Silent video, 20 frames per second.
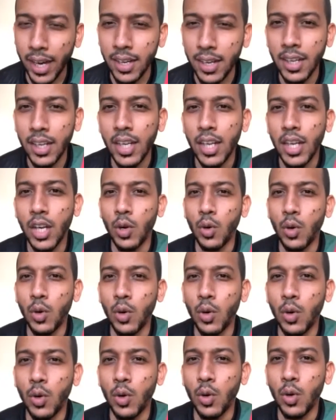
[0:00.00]
who
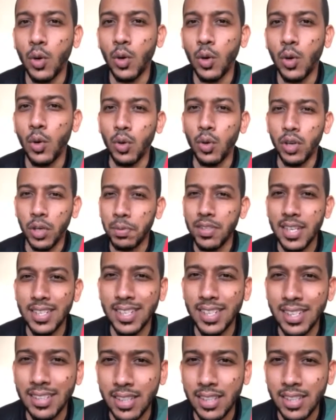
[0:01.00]
presented East Africa.
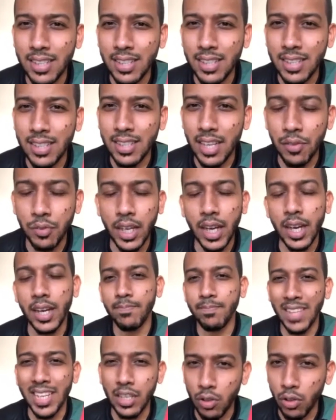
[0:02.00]
They did not go
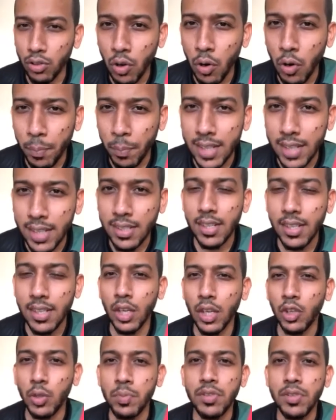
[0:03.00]
past the group
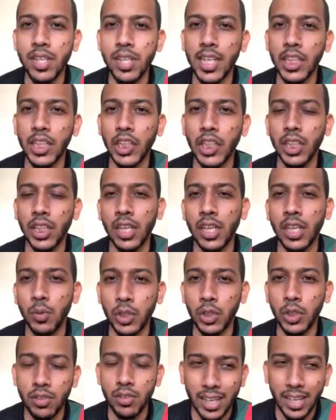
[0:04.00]
stage, which was
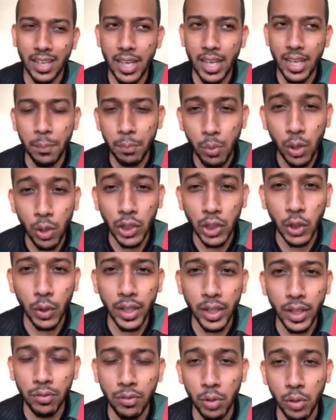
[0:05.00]
again a poor showing
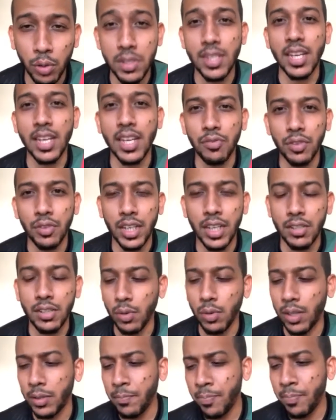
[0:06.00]
from East Africa as
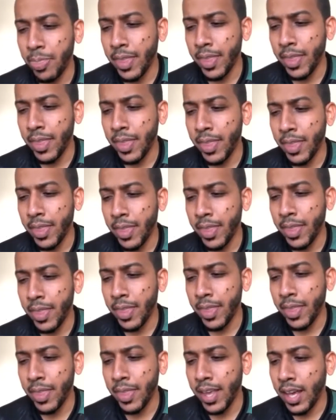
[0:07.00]
well, not
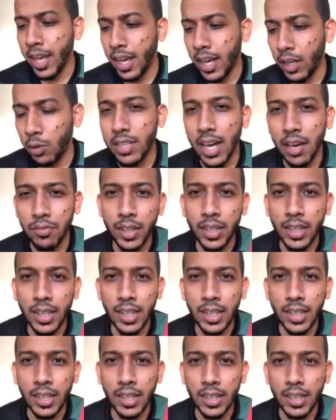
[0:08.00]
having
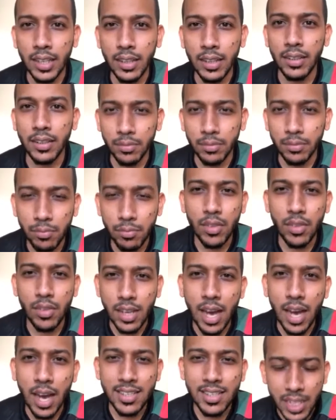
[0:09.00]
a
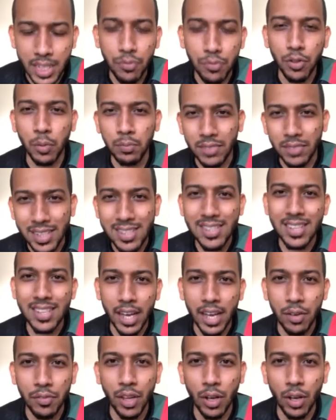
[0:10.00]
team from this side of
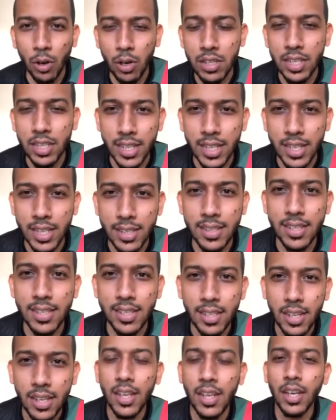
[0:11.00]
the continent
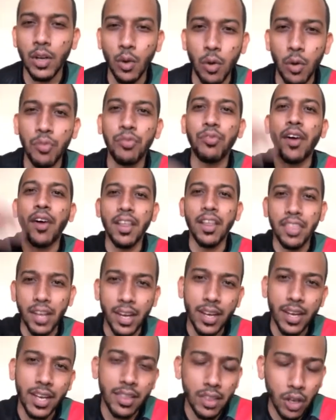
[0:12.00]
go further in
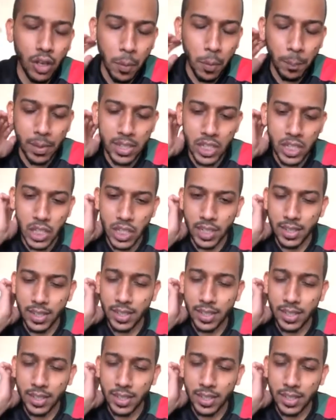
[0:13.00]
the competition.